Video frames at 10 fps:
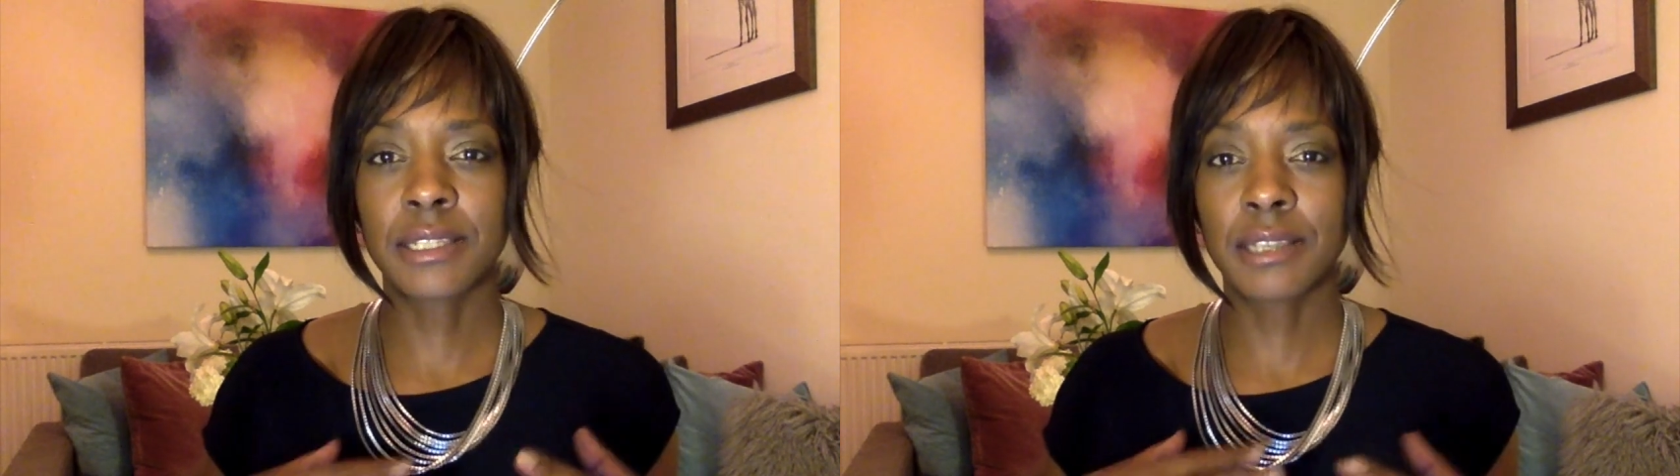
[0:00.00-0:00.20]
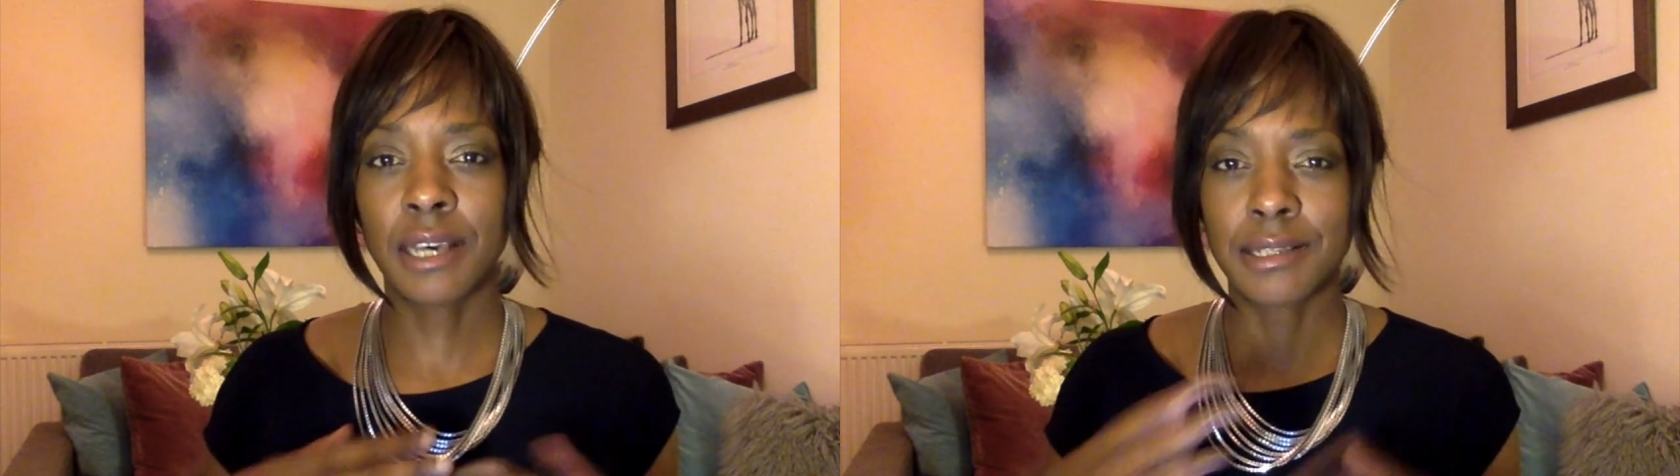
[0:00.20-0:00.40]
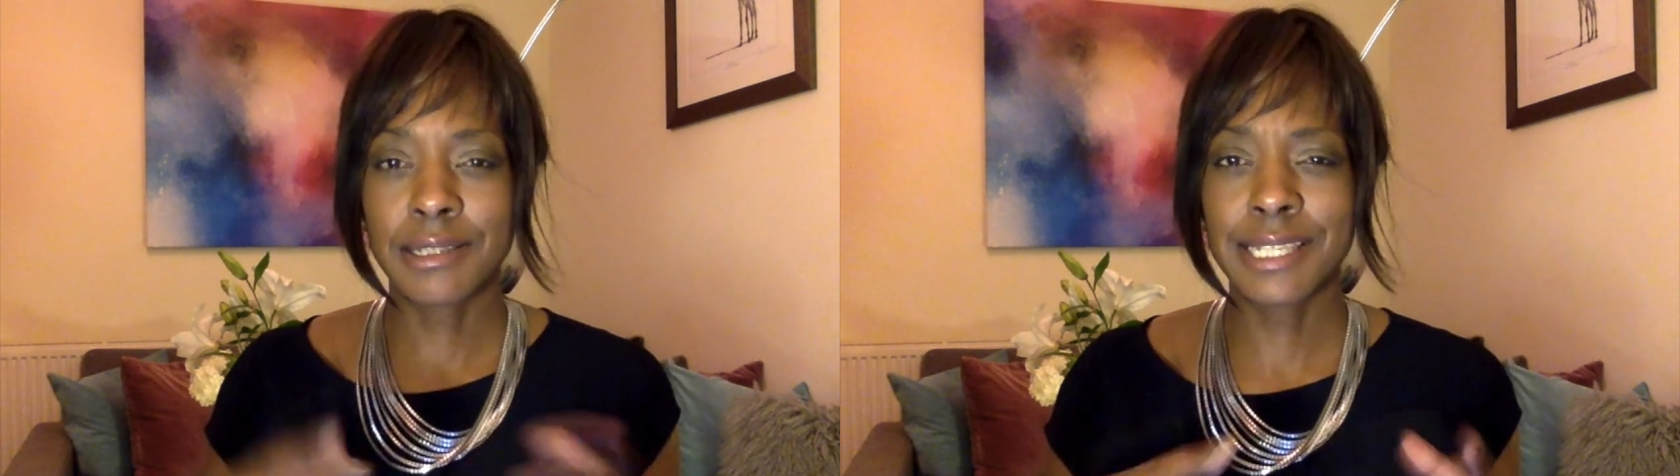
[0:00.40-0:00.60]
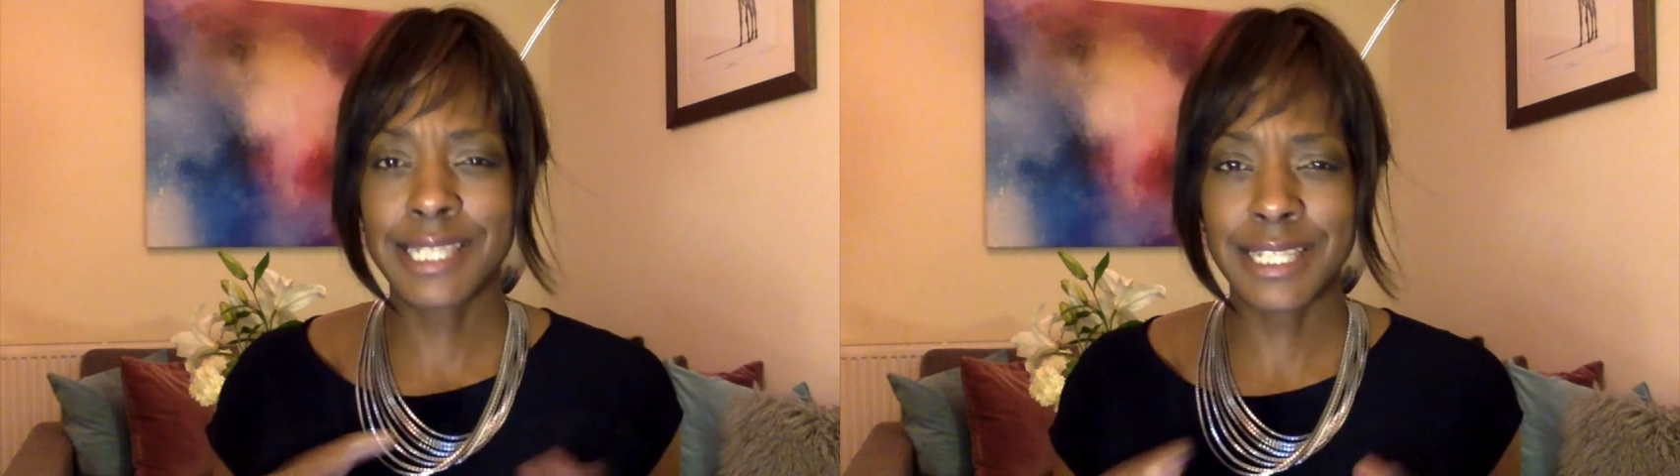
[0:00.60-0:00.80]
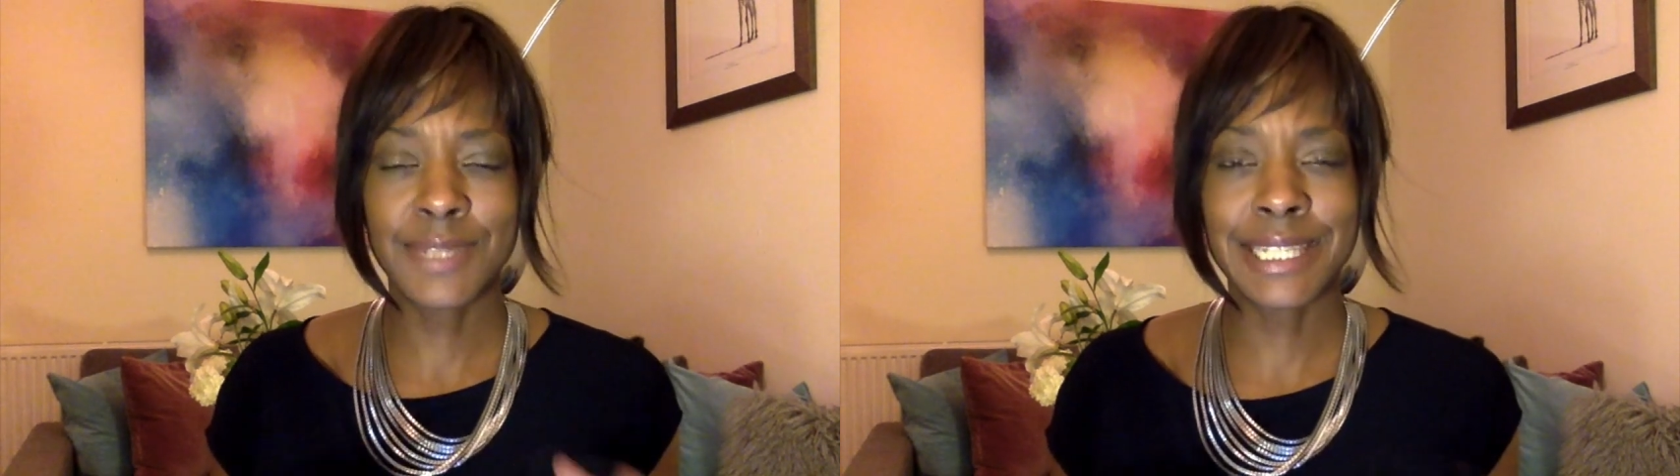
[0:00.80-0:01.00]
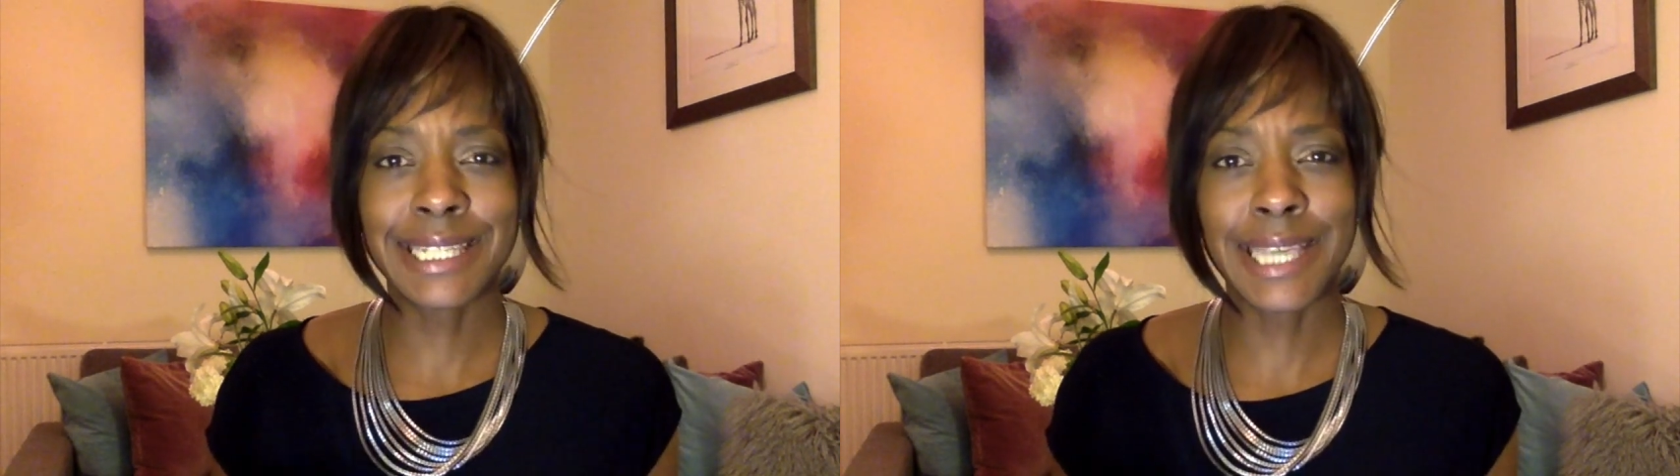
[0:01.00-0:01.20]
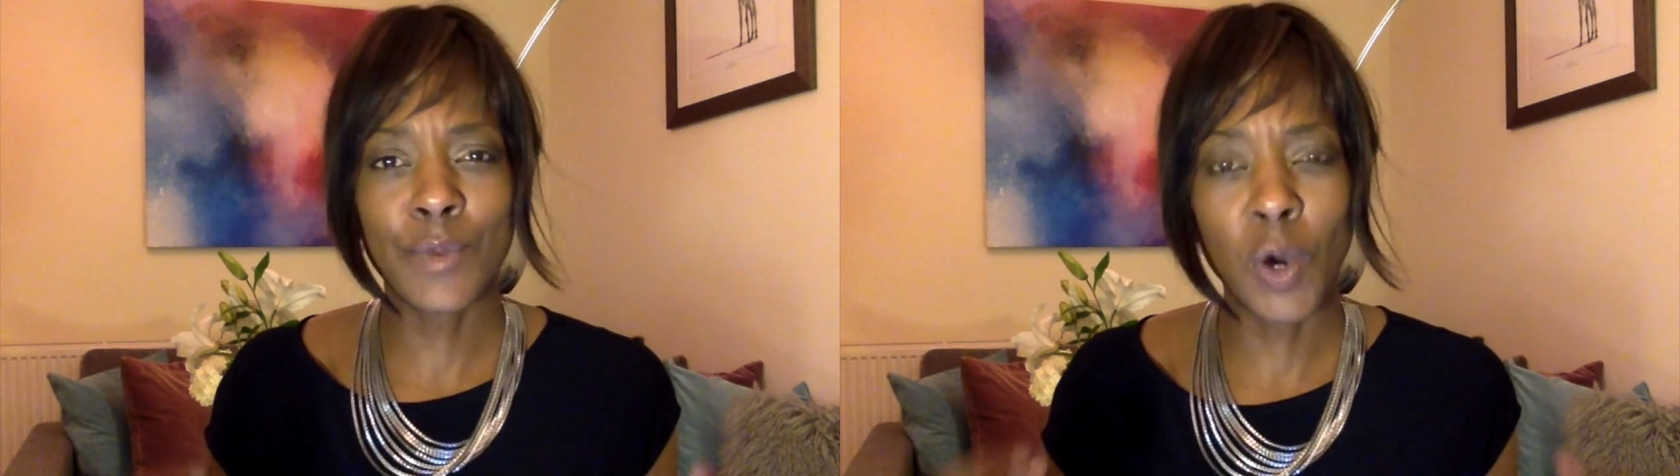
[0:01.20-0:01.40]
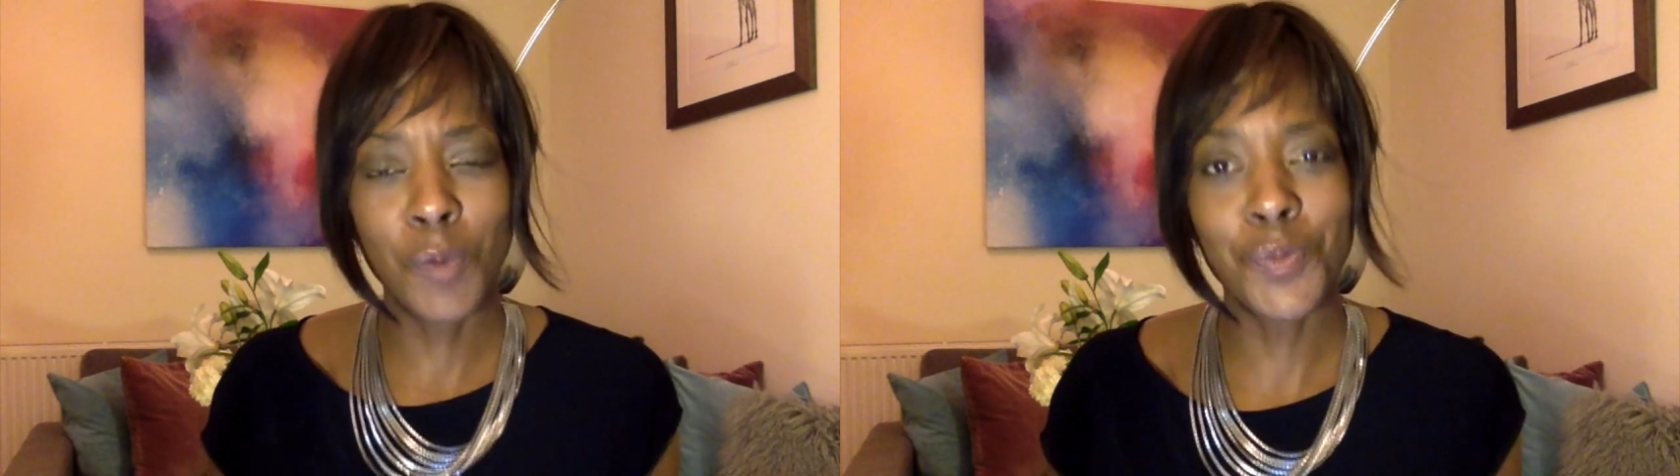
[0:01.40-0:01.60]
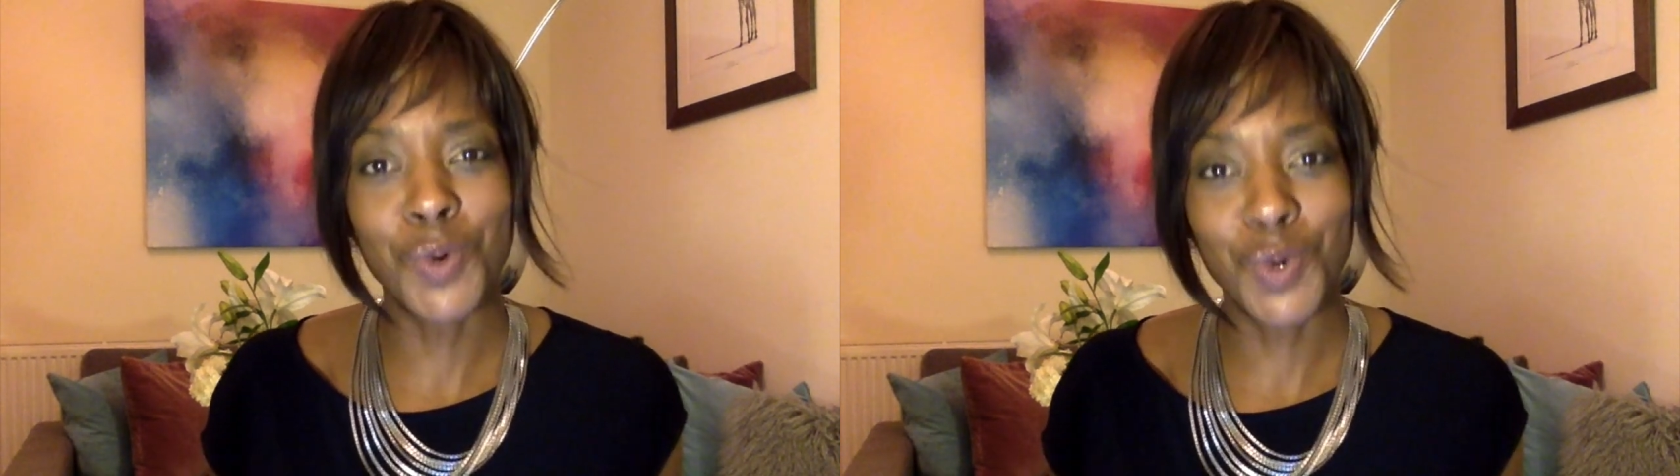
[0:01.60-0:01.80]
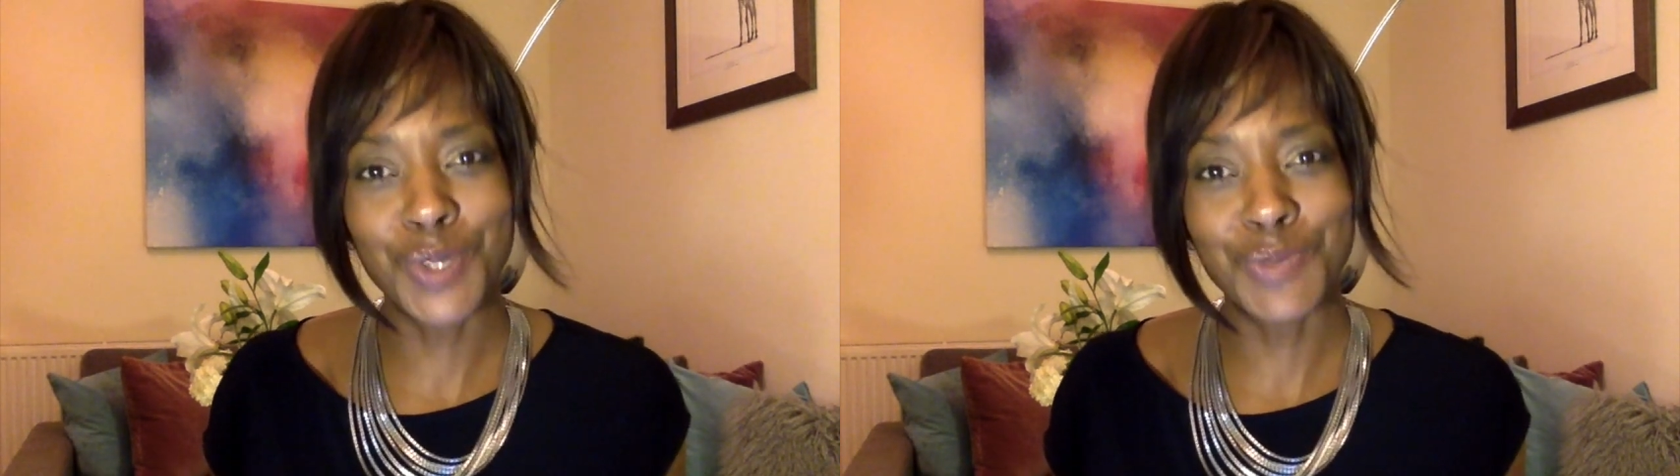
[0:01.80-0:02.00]
our systems to say what
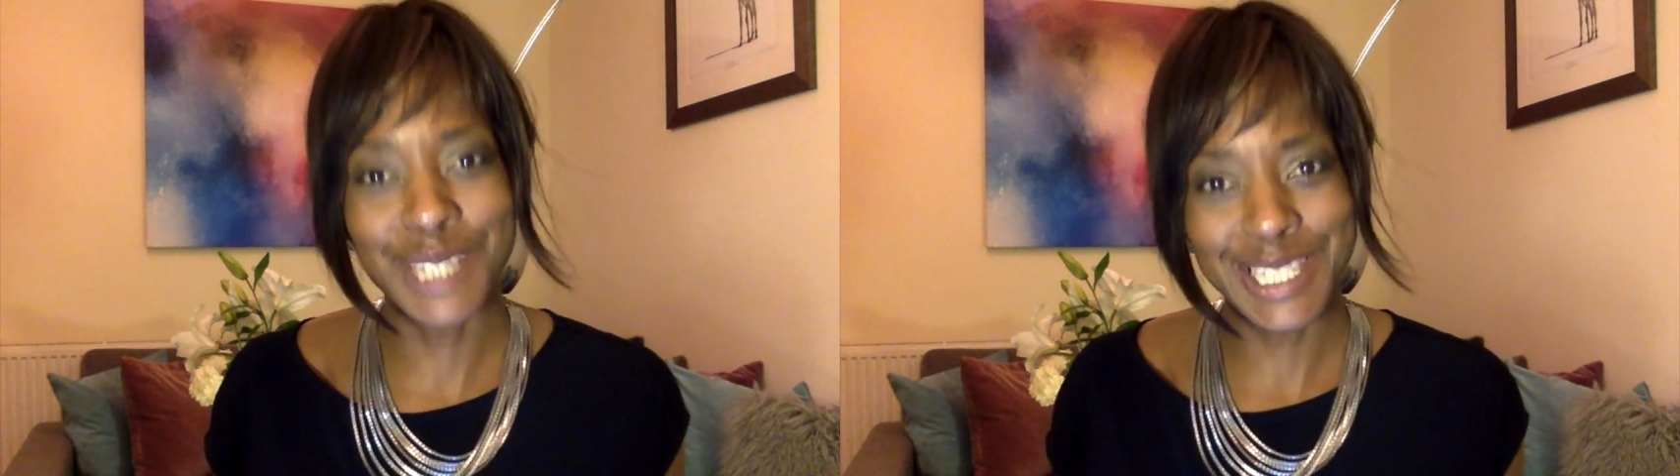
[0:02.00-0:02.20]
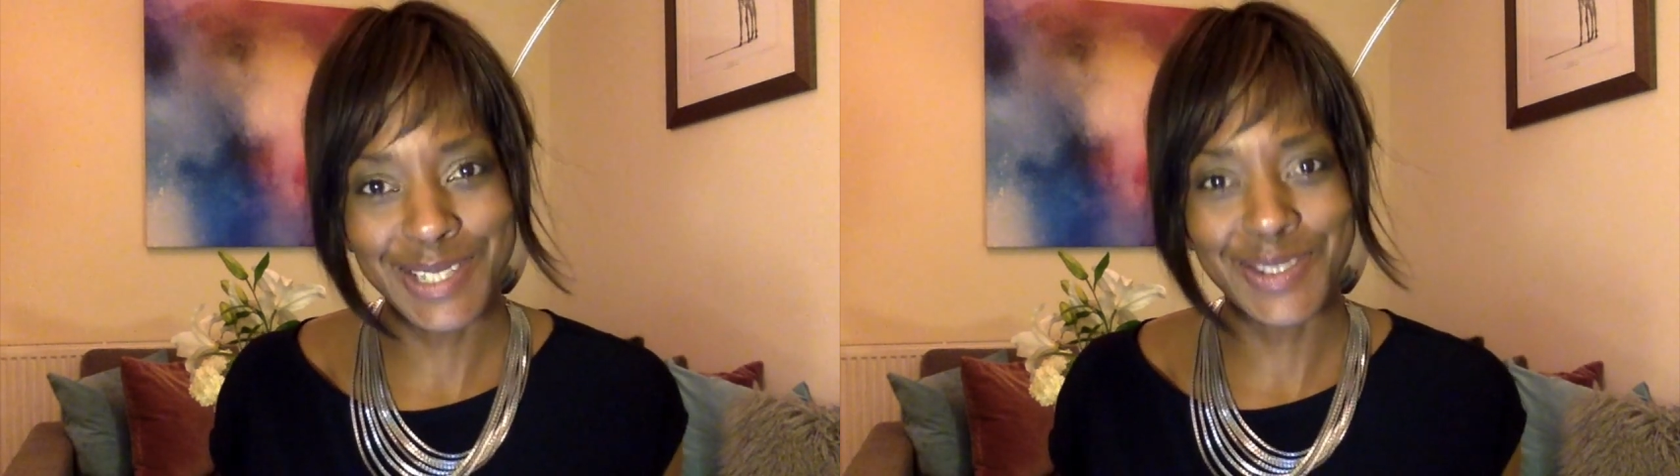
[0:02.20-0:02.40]
more could we do